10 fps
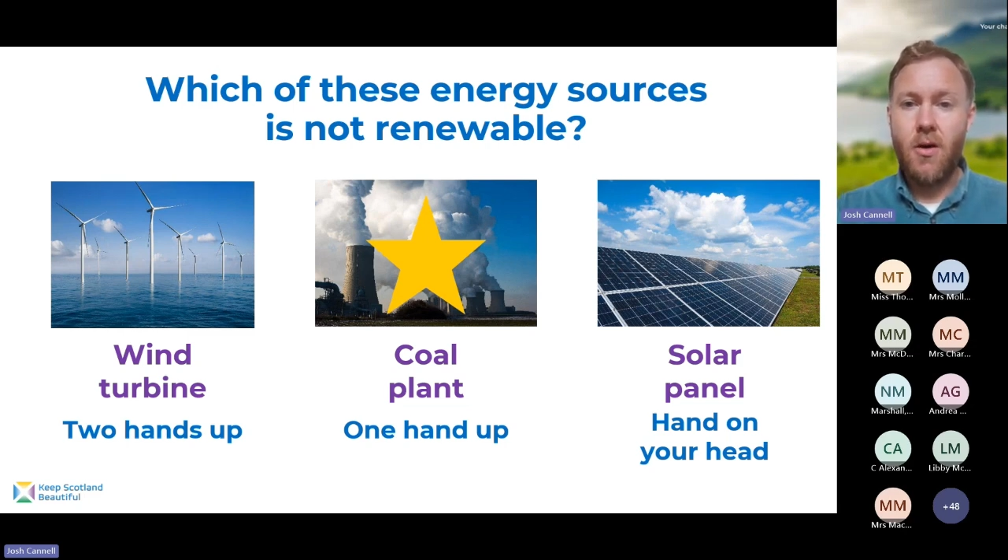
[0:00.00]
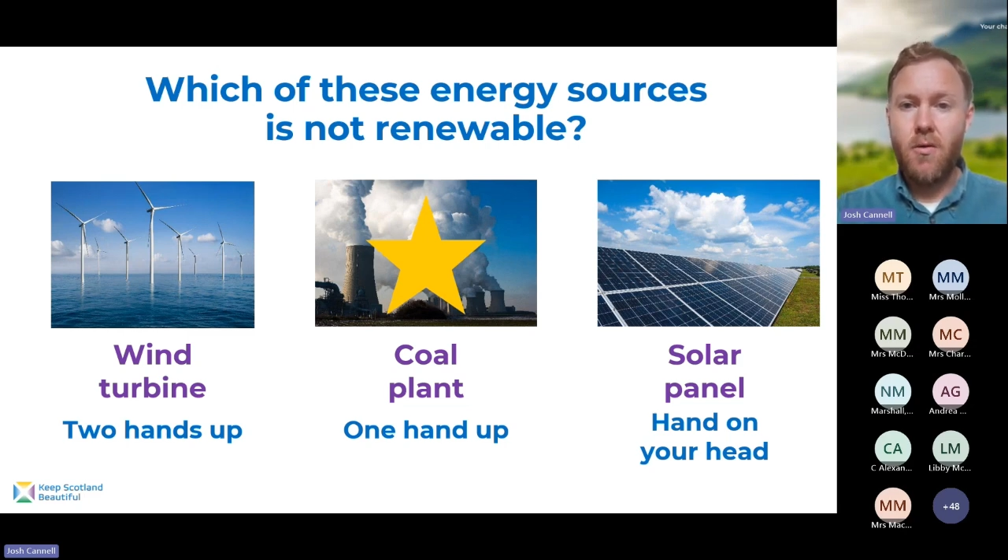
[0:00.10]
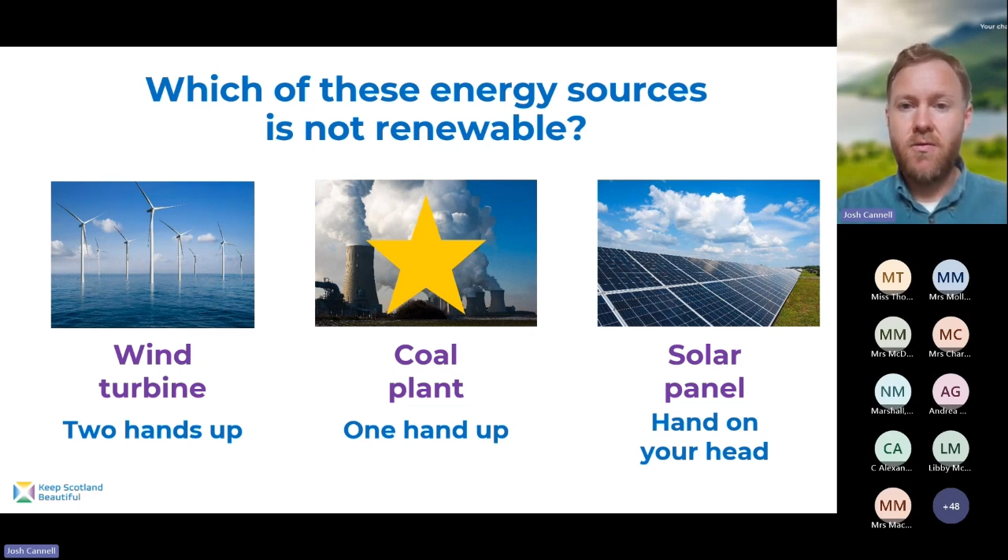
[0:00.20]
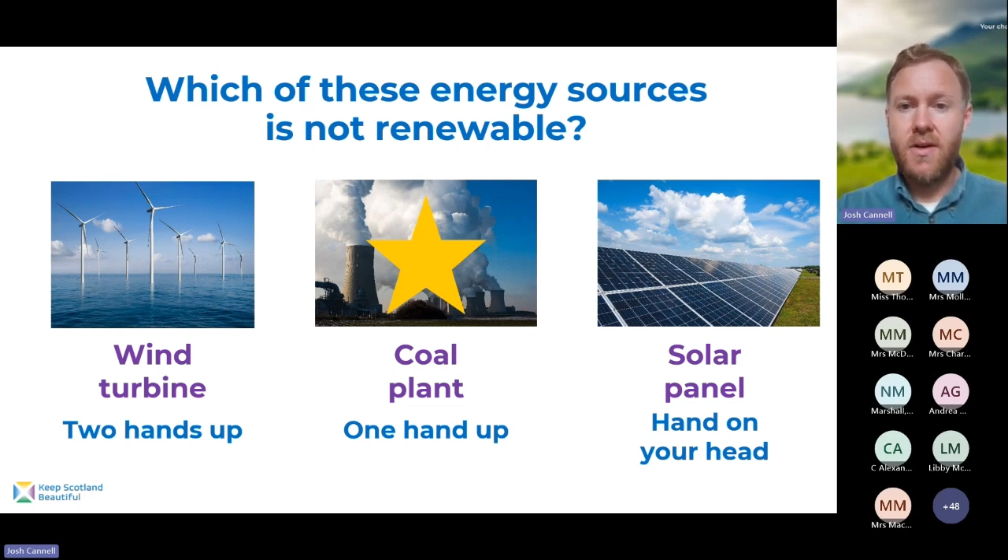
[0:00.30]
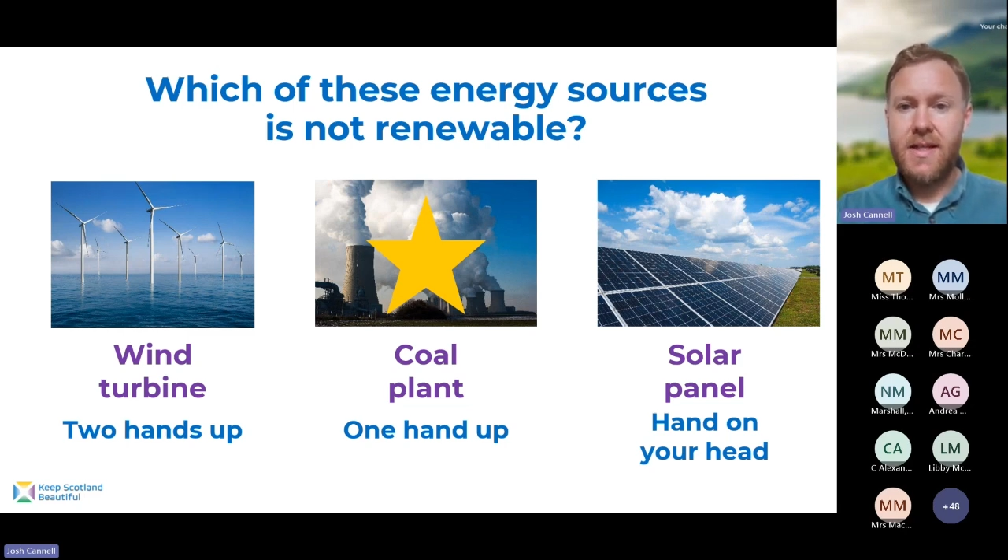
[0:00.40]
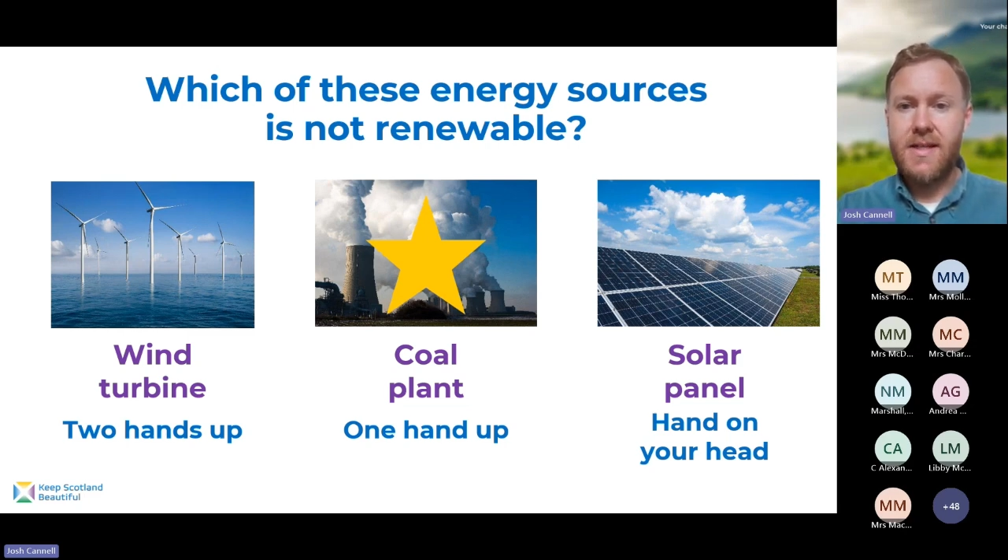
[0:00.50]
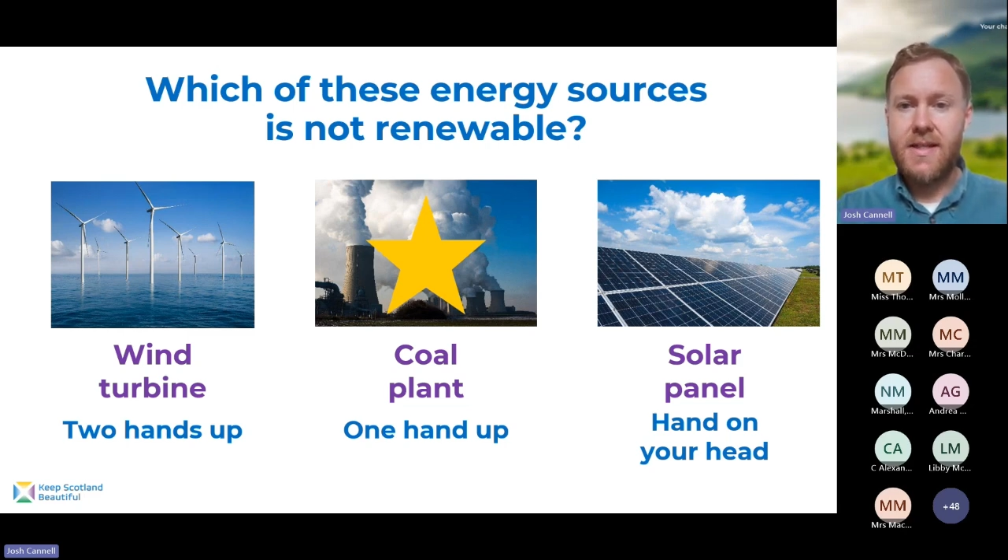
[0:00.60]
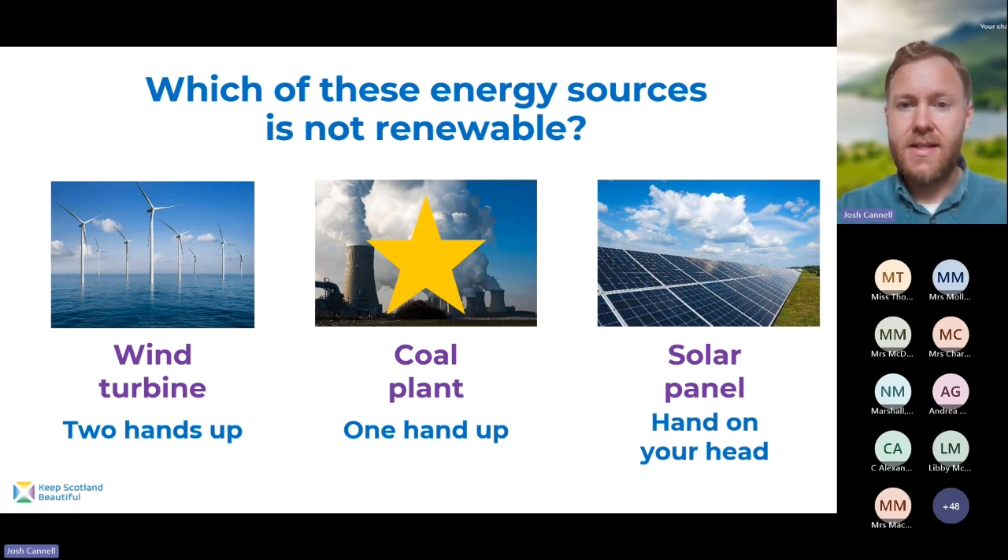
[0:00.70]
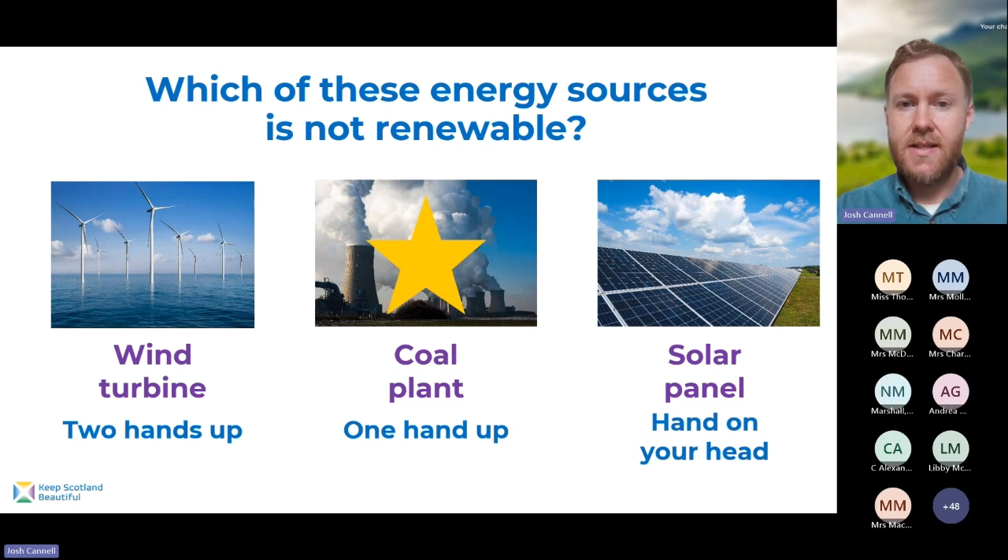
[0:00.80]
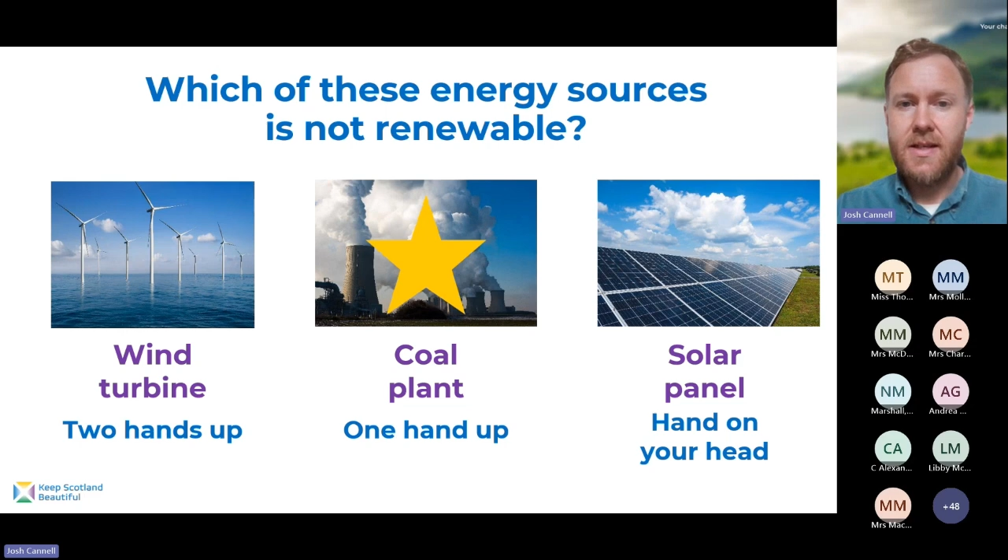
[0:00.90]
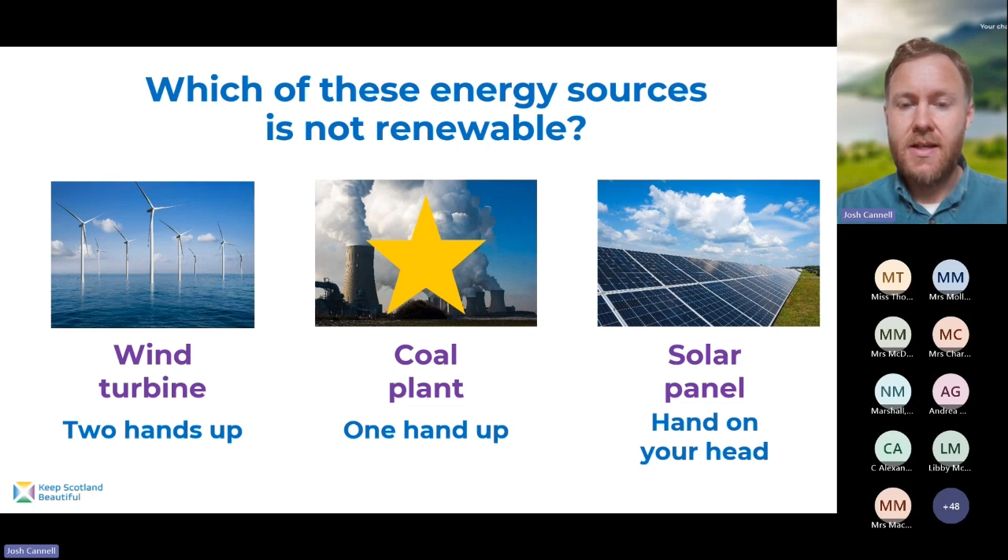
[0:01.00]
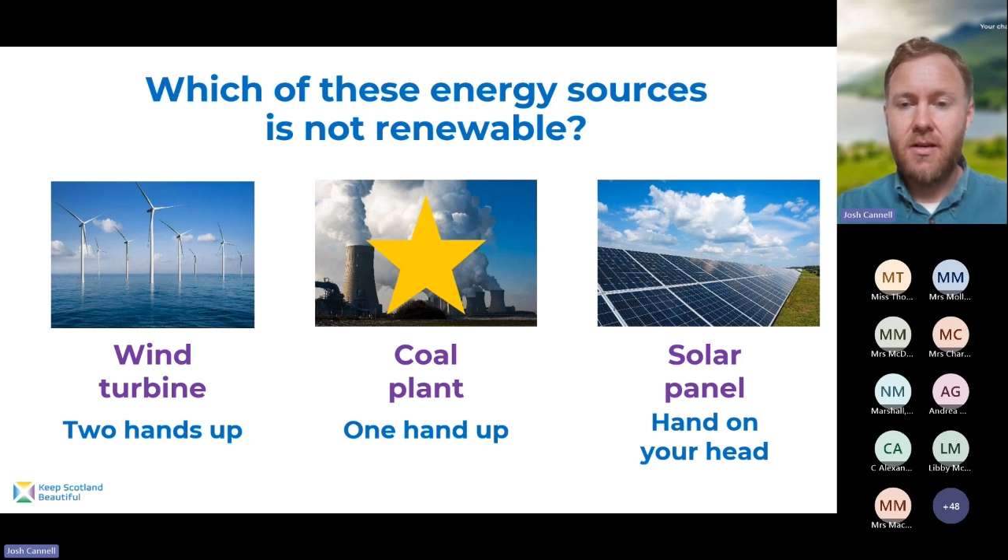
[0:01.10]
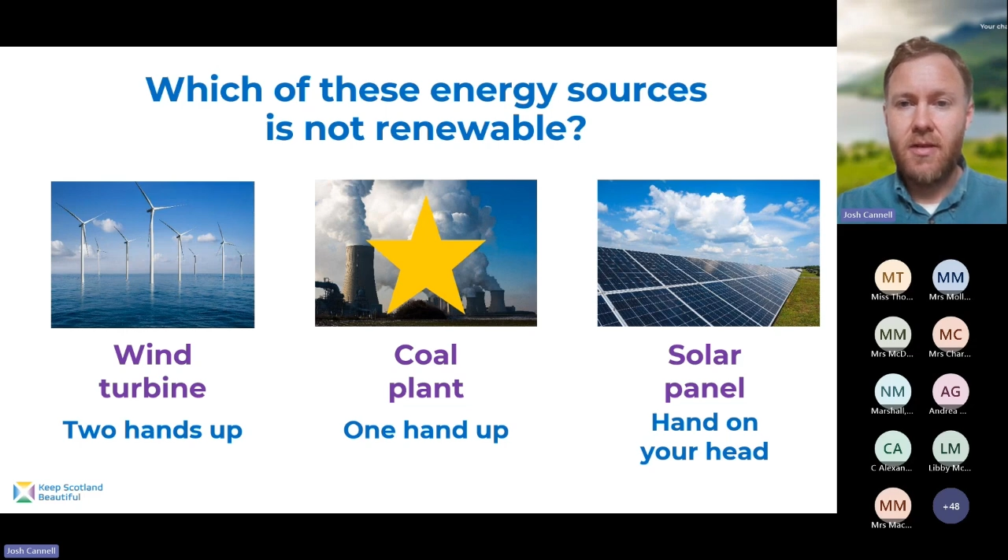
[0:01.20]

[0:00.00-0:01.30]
coal releases